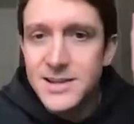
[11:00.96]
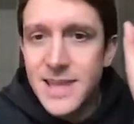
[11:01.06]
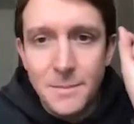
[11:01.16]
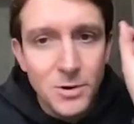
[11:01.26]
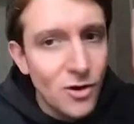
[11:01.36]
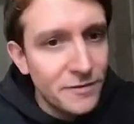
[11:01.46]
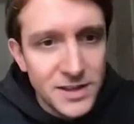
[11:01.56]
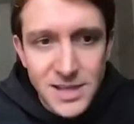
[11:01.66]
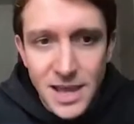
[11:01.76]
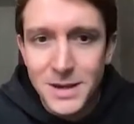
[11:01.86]
demographic
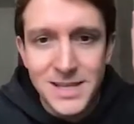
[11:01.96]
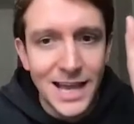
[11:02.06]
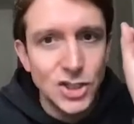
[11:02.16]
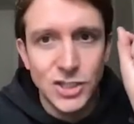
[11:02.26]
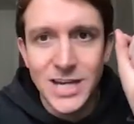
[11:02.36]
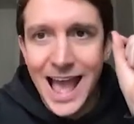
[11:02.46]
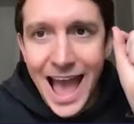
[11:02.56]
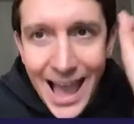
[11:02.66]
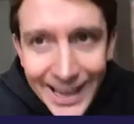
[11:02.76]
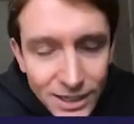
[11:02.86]
segmentation
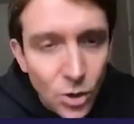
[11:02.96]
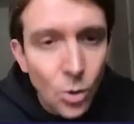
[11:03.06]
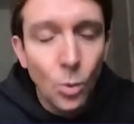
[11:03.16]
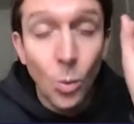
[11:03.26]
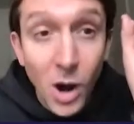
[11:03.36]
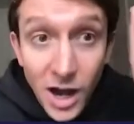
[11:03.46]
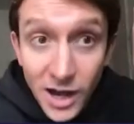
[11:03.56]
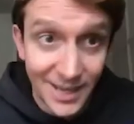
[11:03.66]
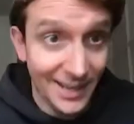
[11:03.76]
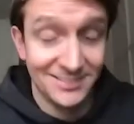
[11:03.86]
ain't
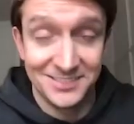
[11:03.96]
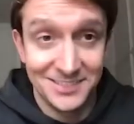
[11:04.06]
working.